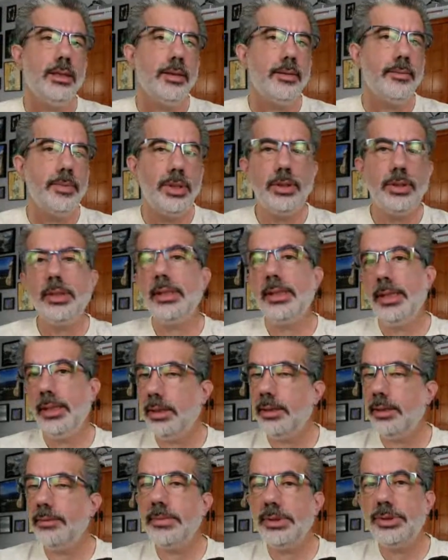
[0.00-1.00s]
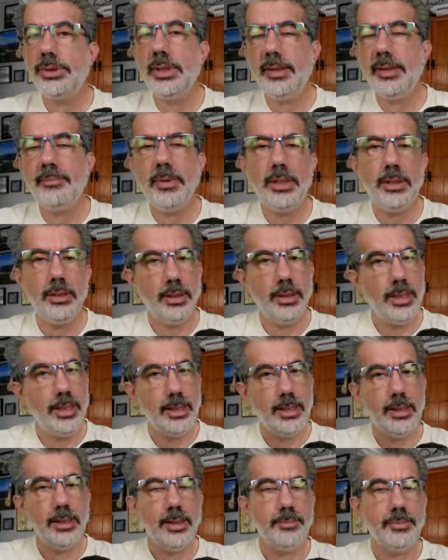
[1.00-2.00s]
you can get off the ship and head
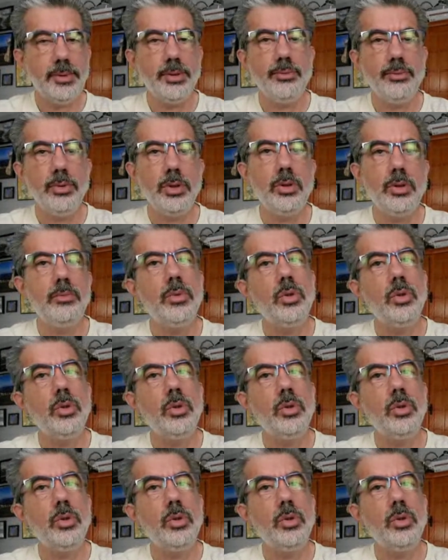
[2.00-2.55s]
on up to Rome,